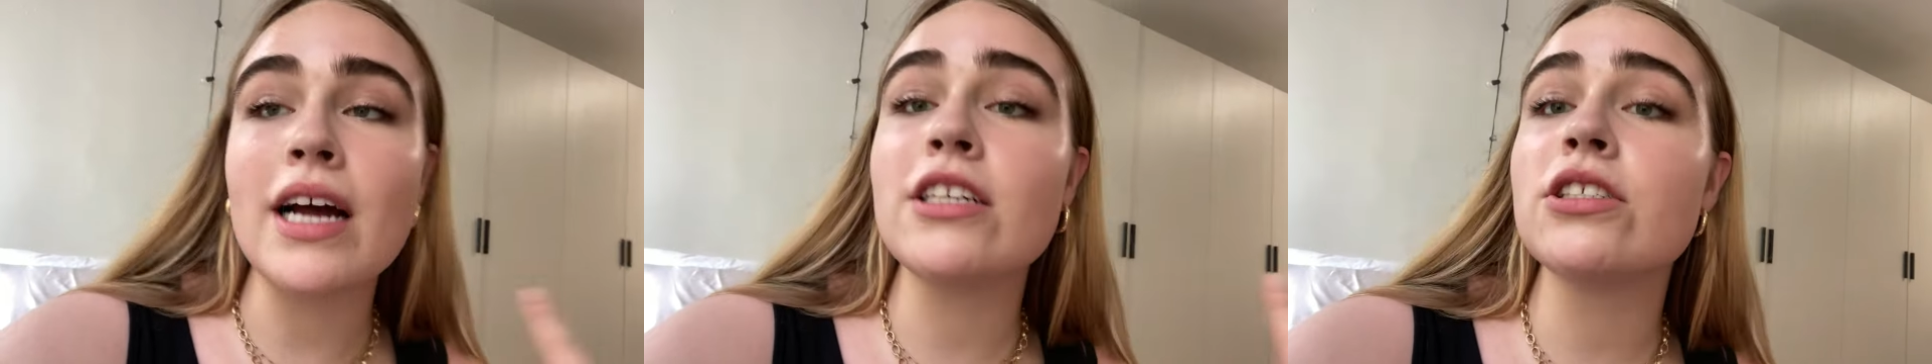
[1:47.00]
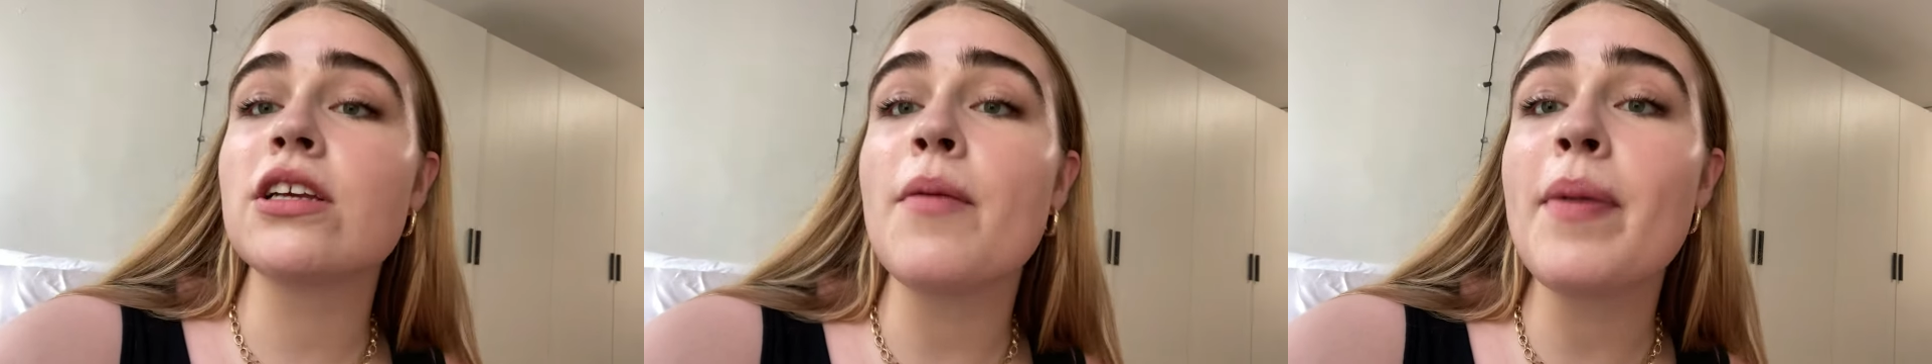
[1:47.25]
I
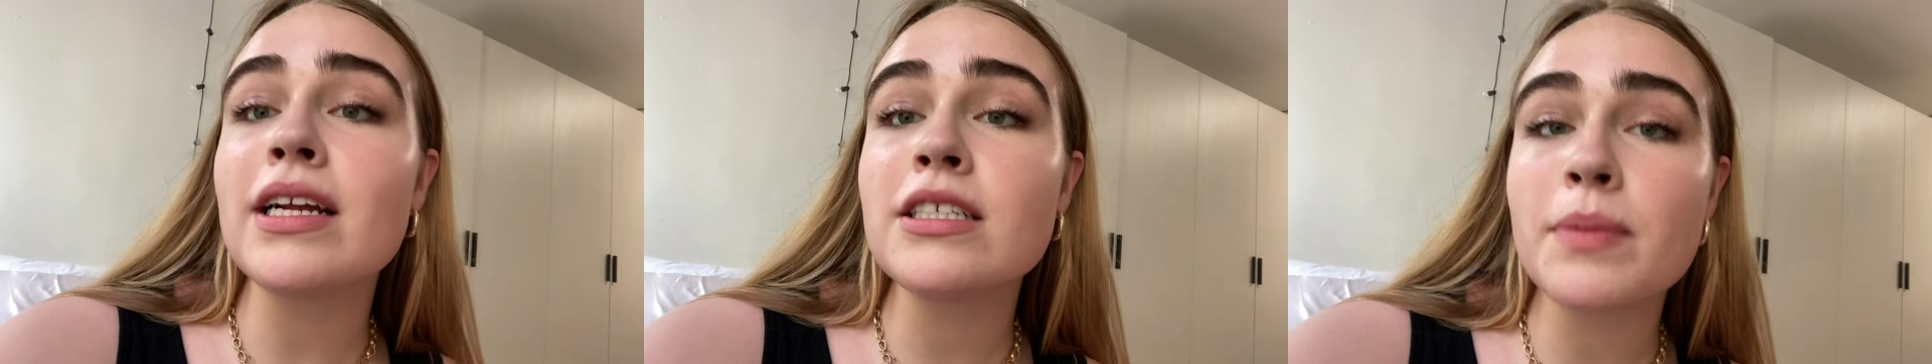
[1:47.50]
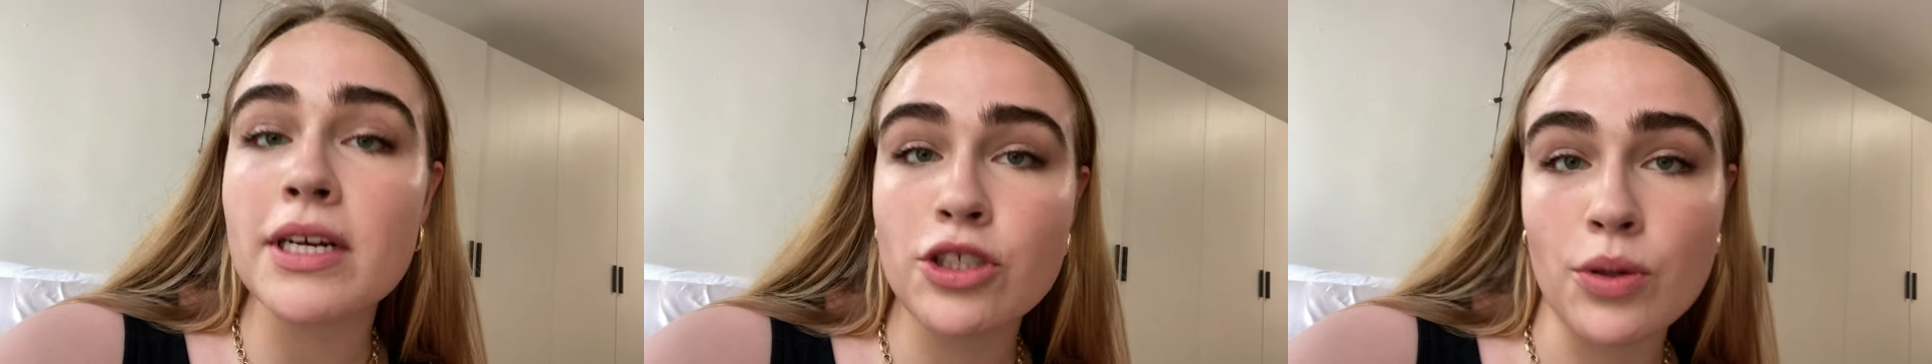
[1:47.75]
just got back
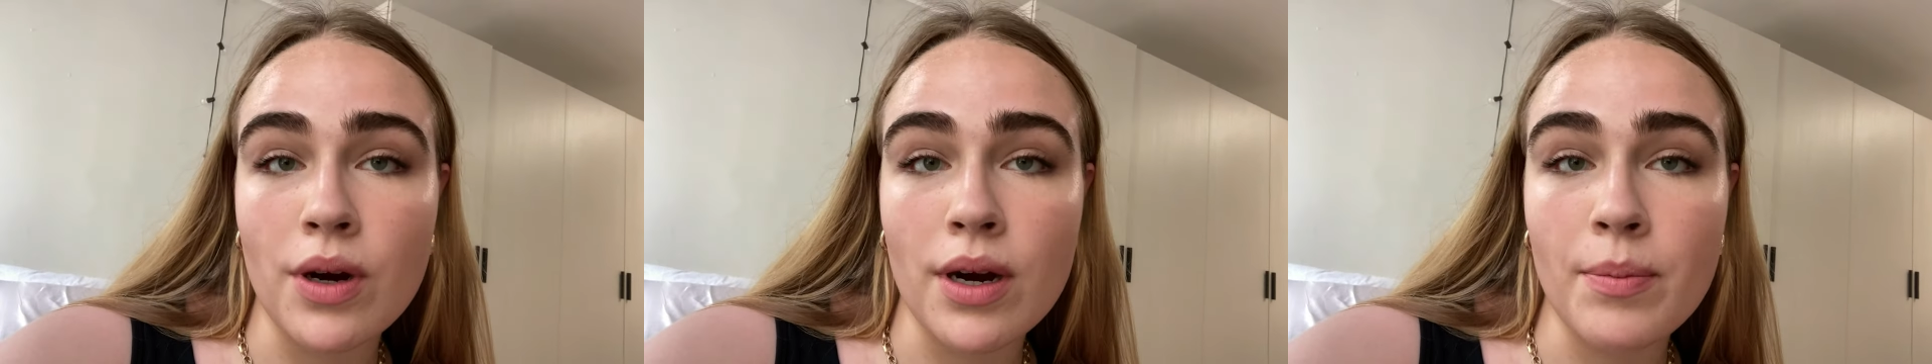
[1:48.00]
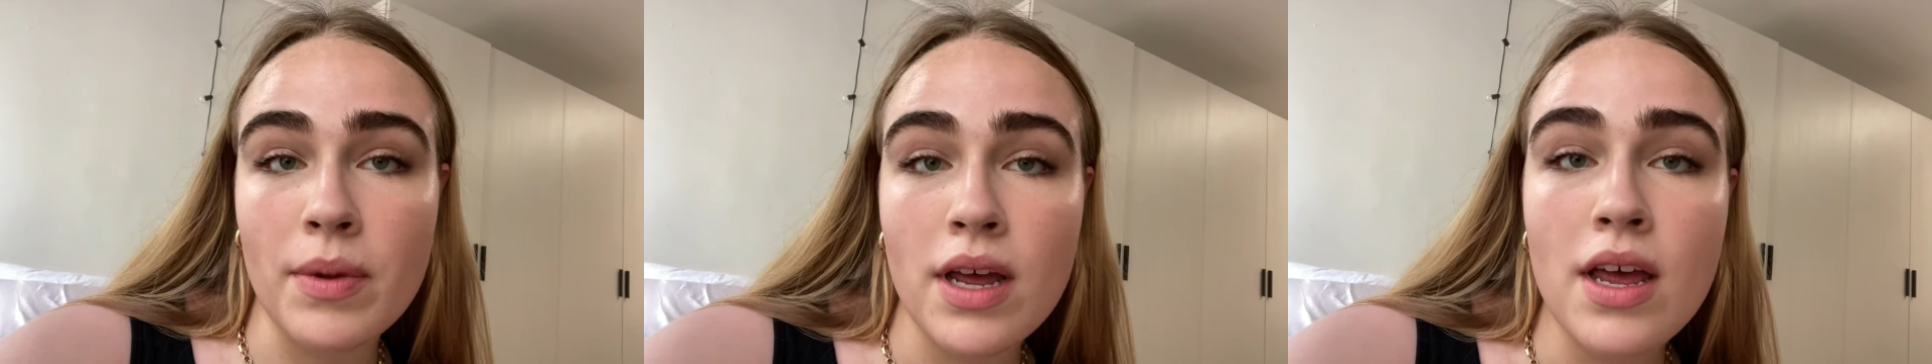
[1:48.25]
to my
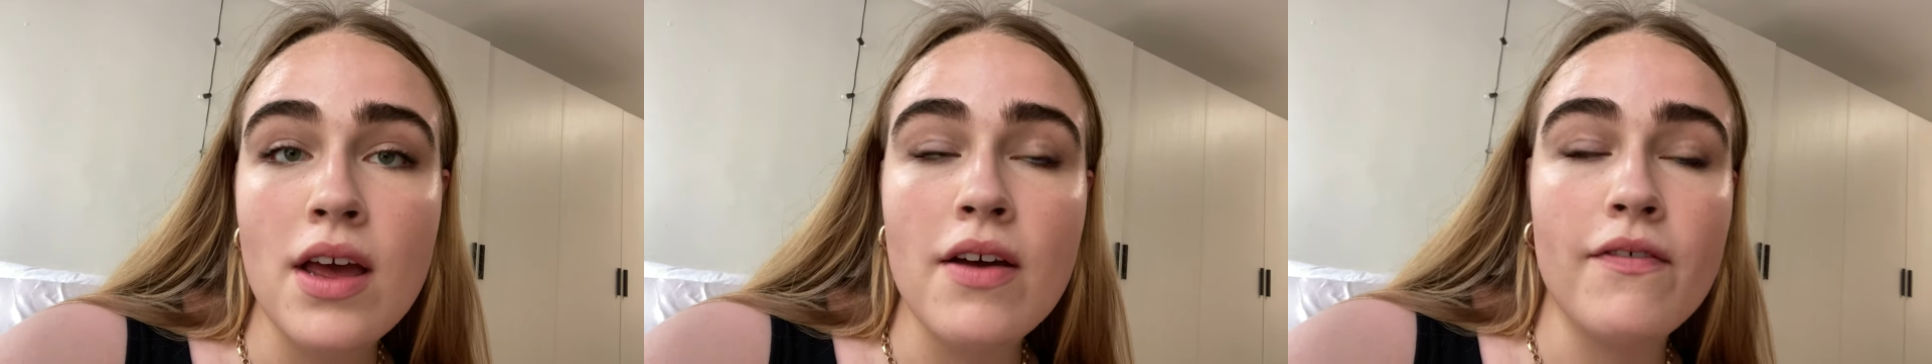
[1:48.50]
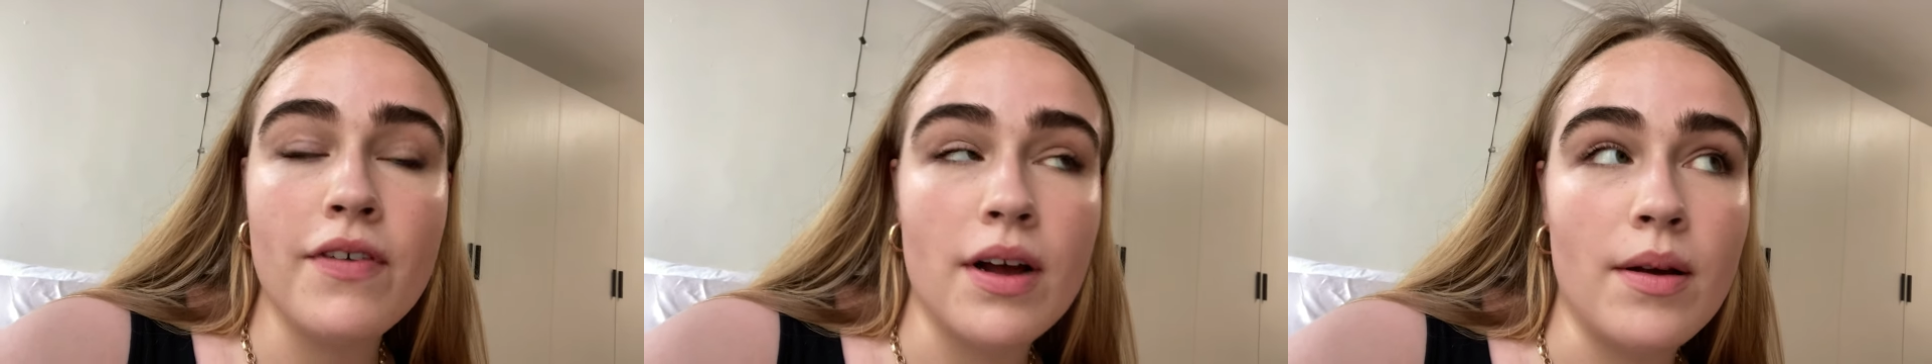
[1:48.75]
dorm
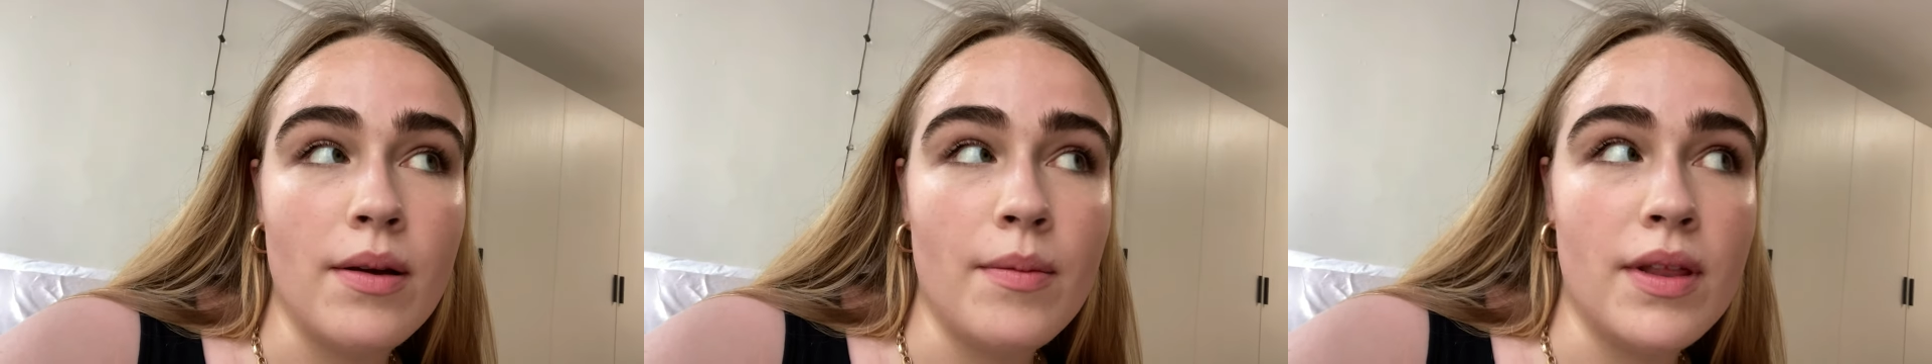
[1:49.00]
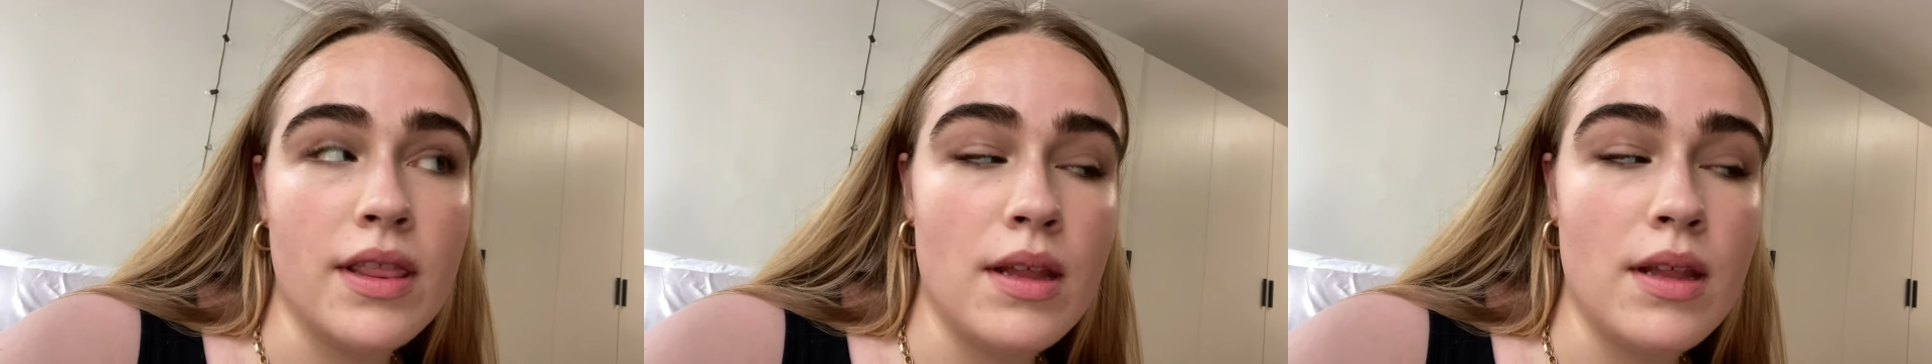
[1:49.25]
from